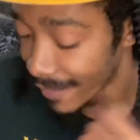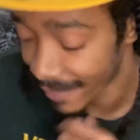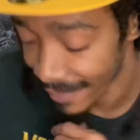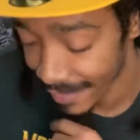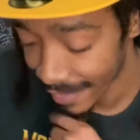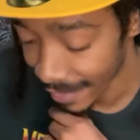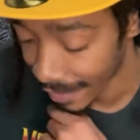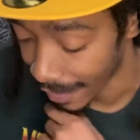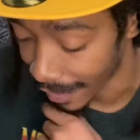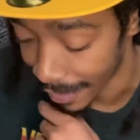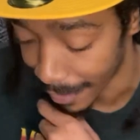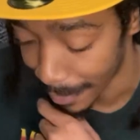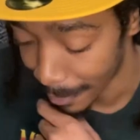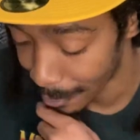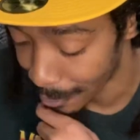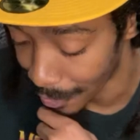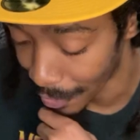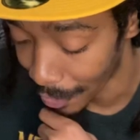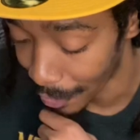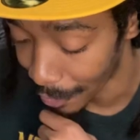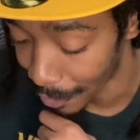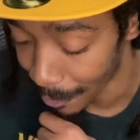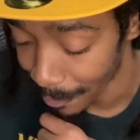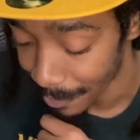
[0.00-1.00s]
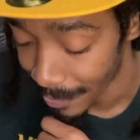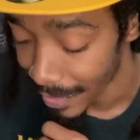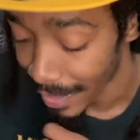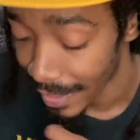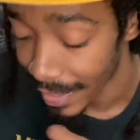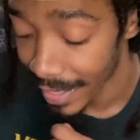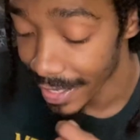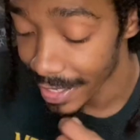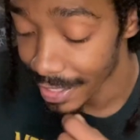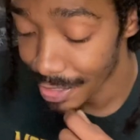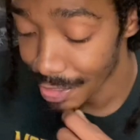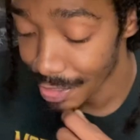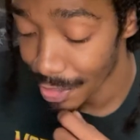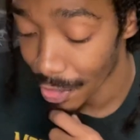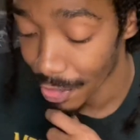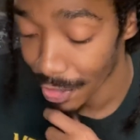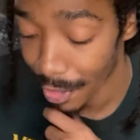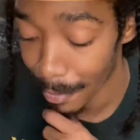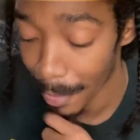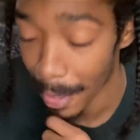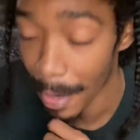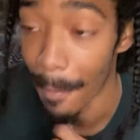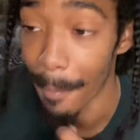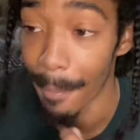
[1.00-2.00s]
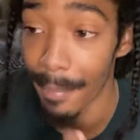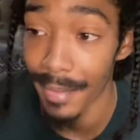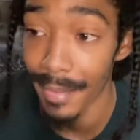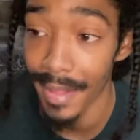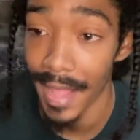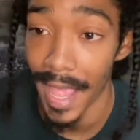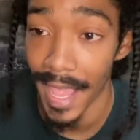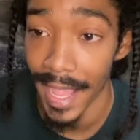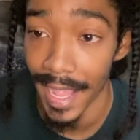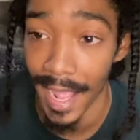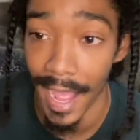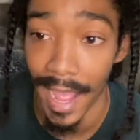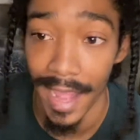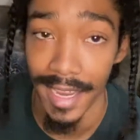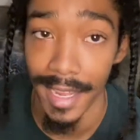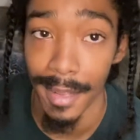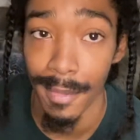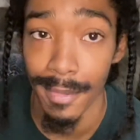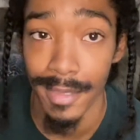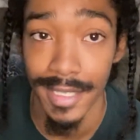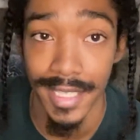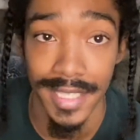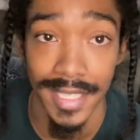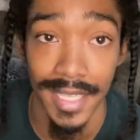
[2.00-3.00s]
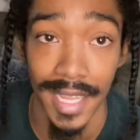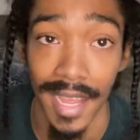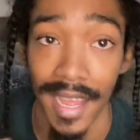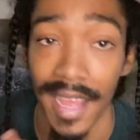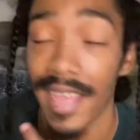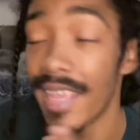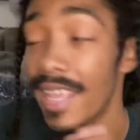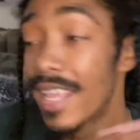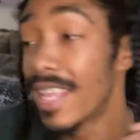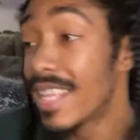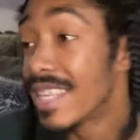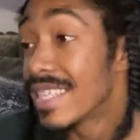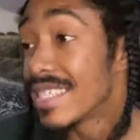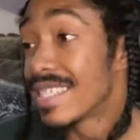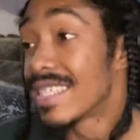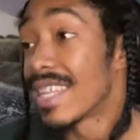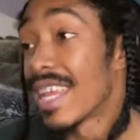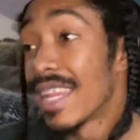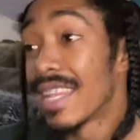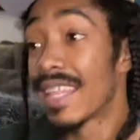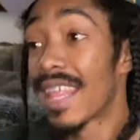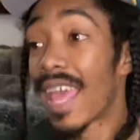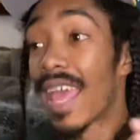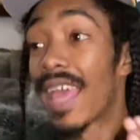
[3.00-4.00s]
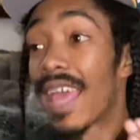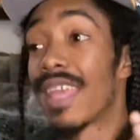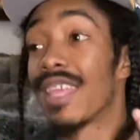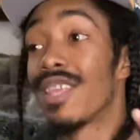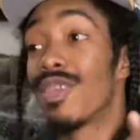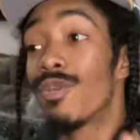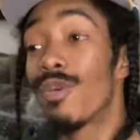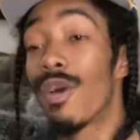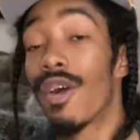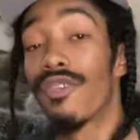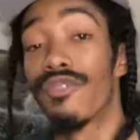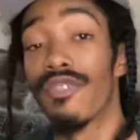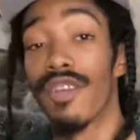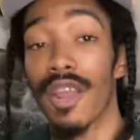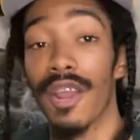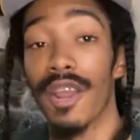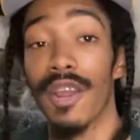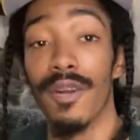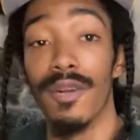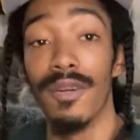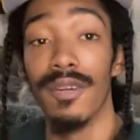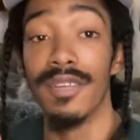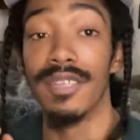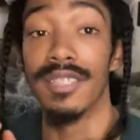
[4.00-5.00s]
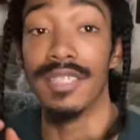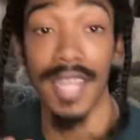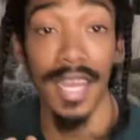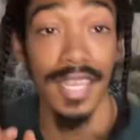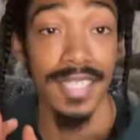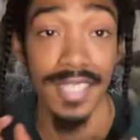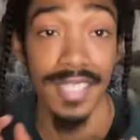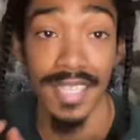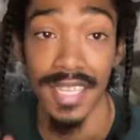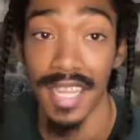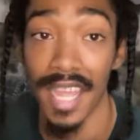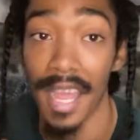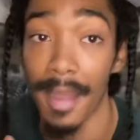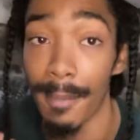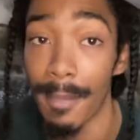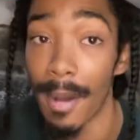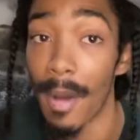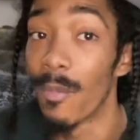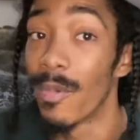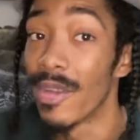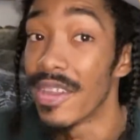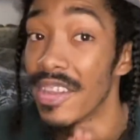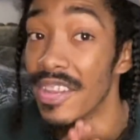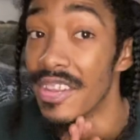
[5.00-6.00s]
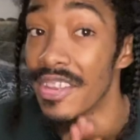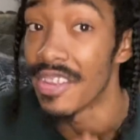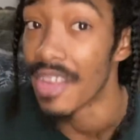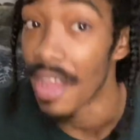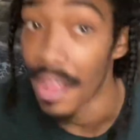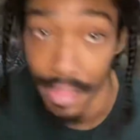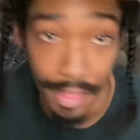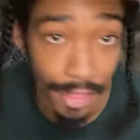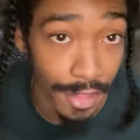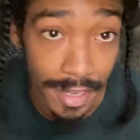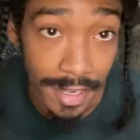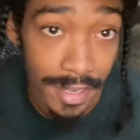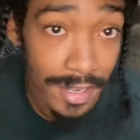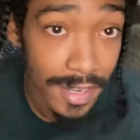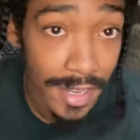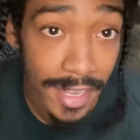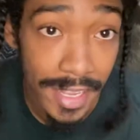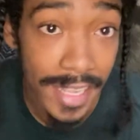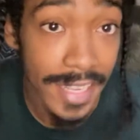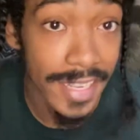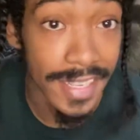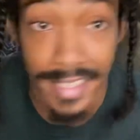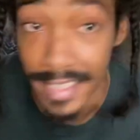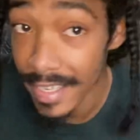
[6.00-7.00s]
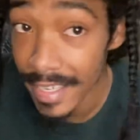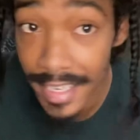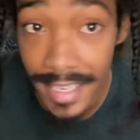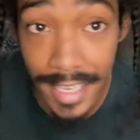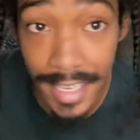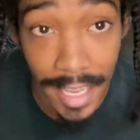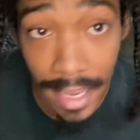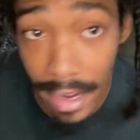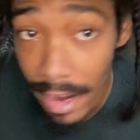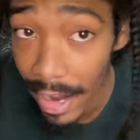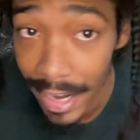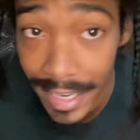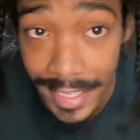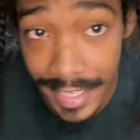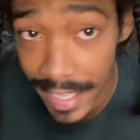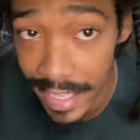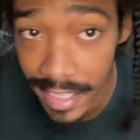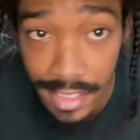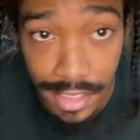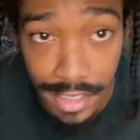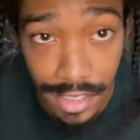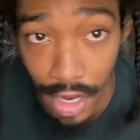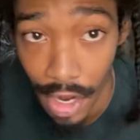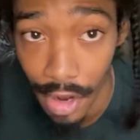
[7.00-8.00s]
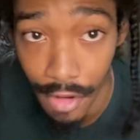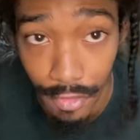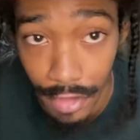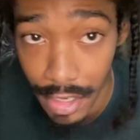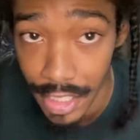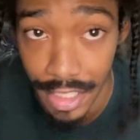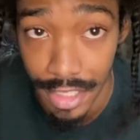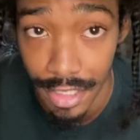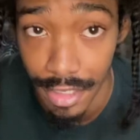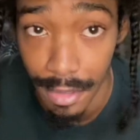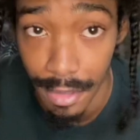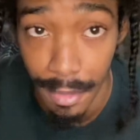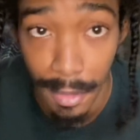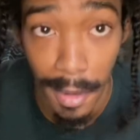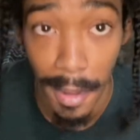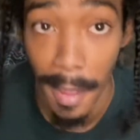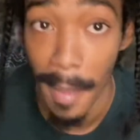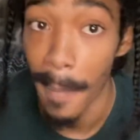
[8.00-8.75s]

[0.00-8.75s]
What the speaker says: Like, bro, he talked about Black, how they was still... He said that URL doesn't come up with nothing. None of their ideas are original.